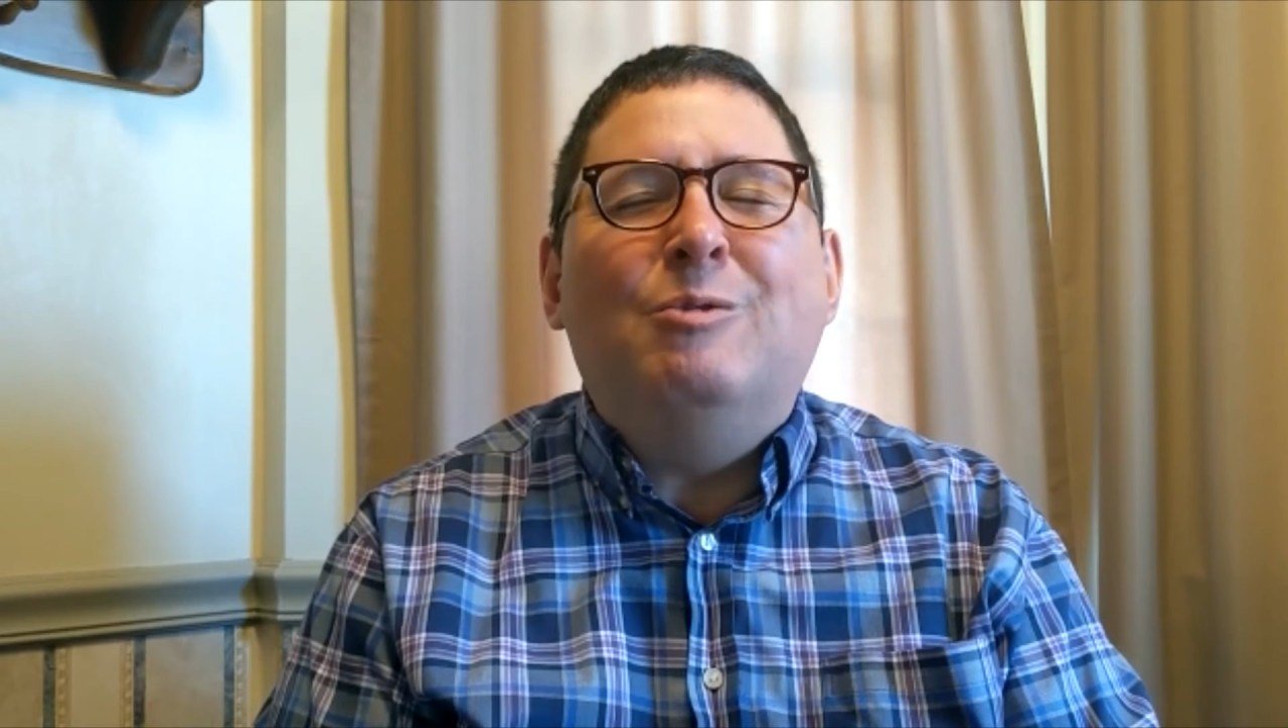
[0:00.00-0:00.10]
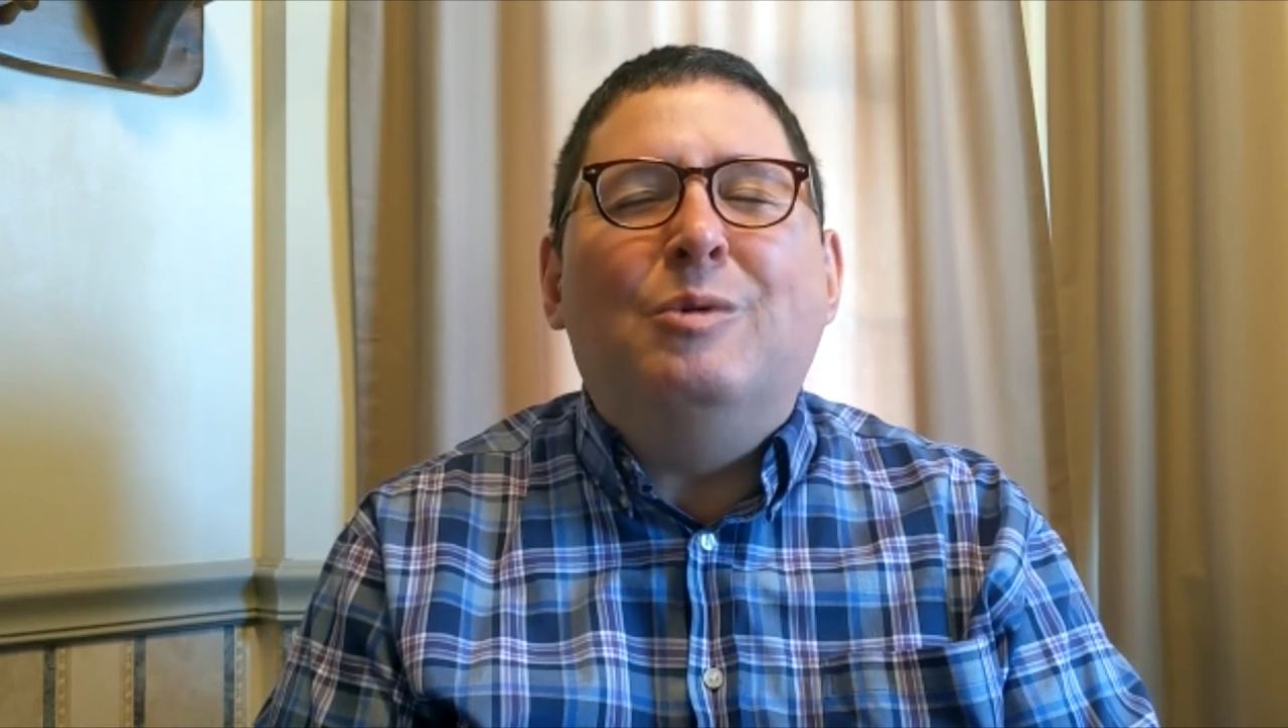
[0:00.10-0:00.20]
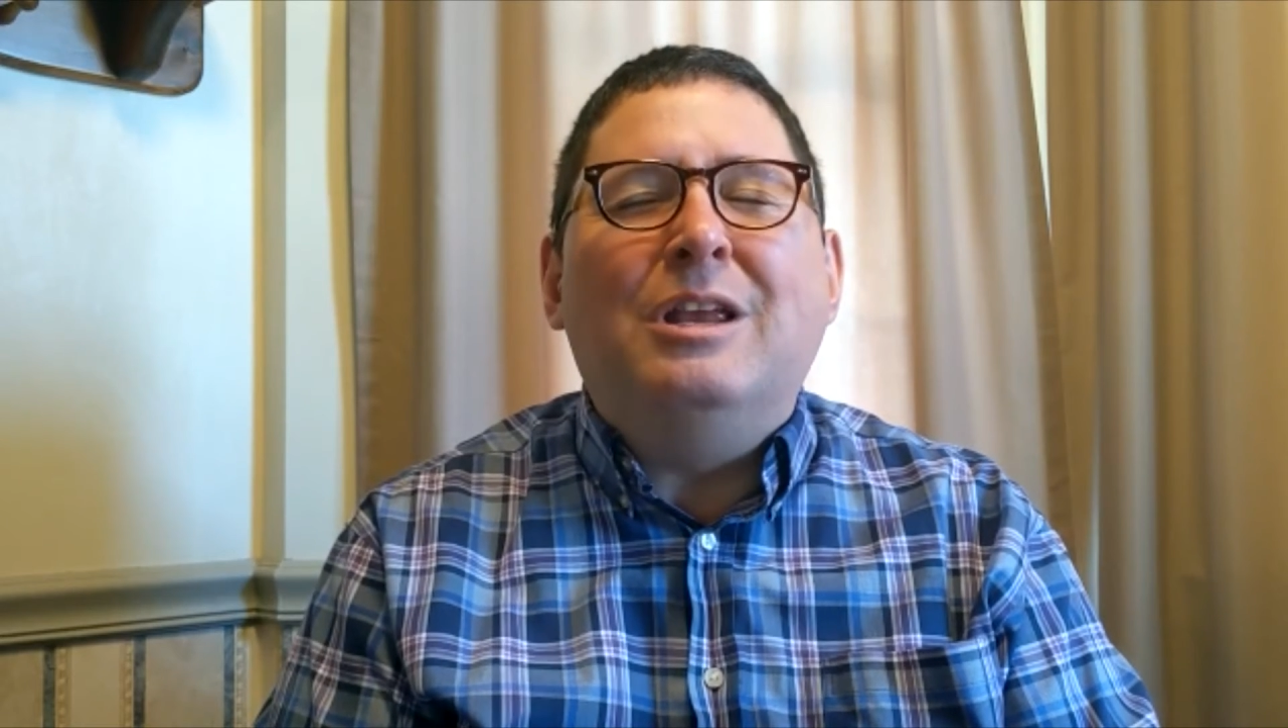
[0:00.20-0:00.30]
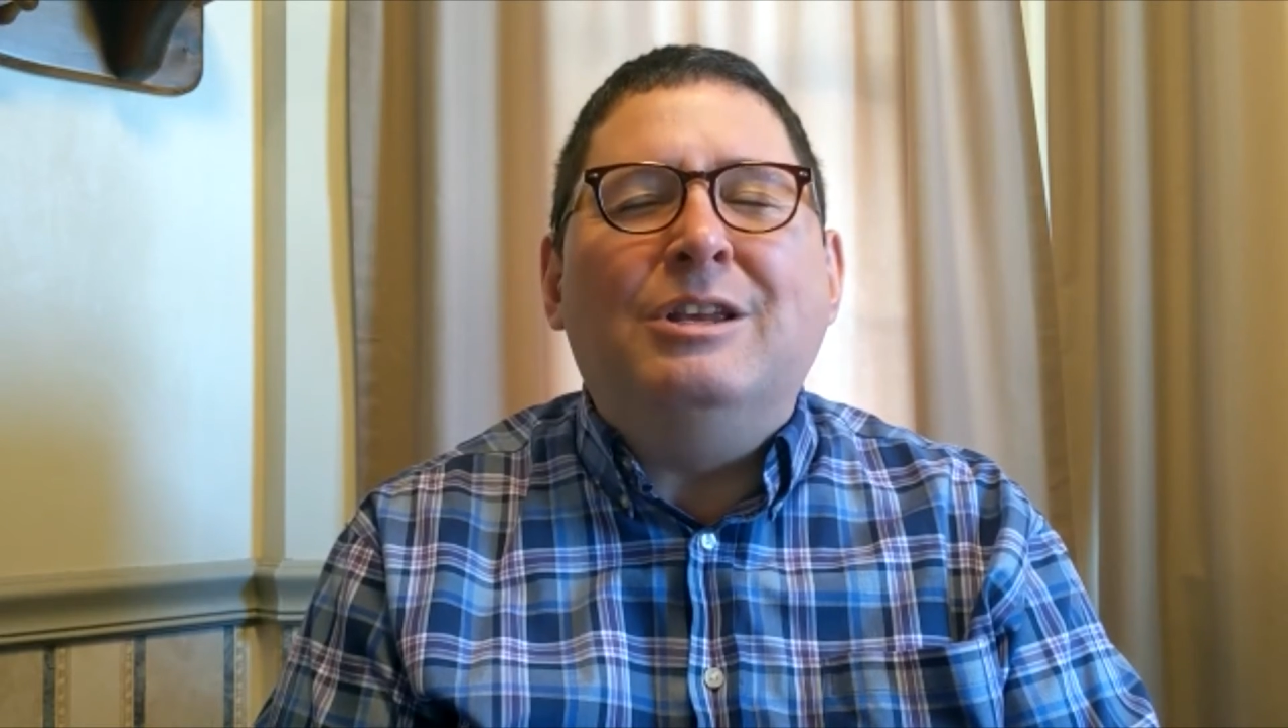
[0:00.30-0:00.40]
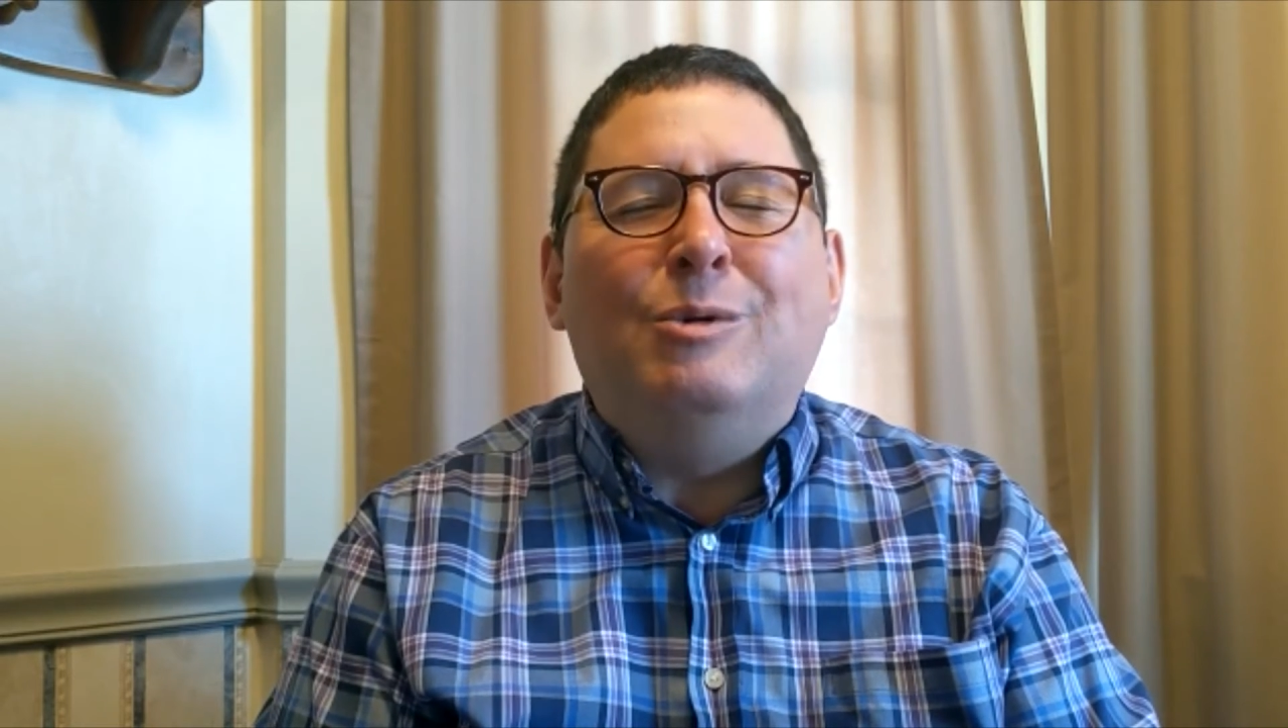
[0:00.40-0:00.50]

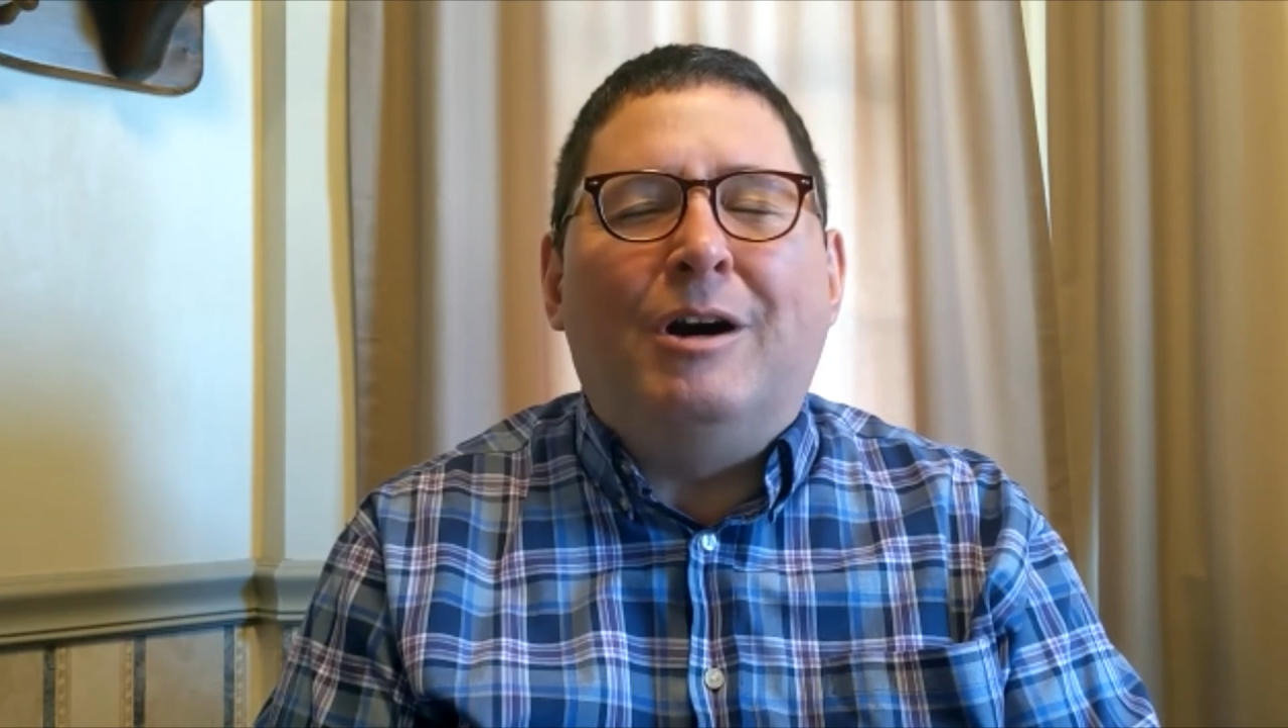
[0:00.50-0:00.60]
what you